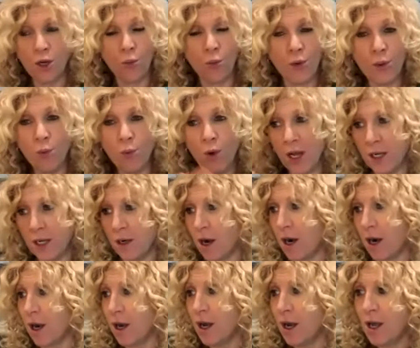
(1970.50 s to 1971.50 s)
you know, we want
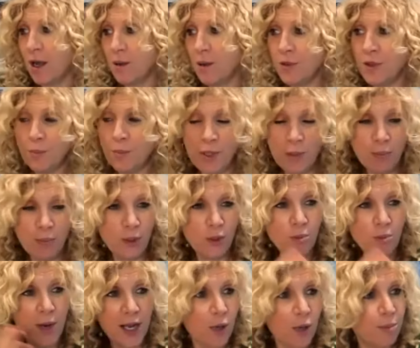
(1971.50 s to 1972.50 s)
our, the people
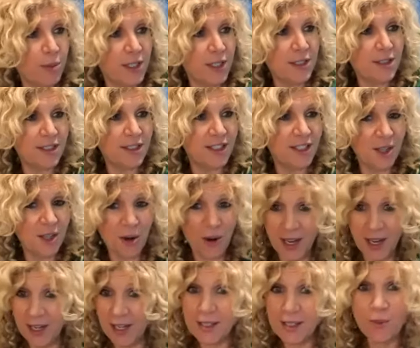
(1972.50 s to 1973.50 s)
who buy our pizza to know,
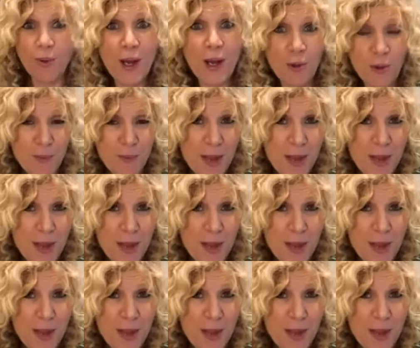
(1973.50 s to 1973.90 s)
hey, guess what?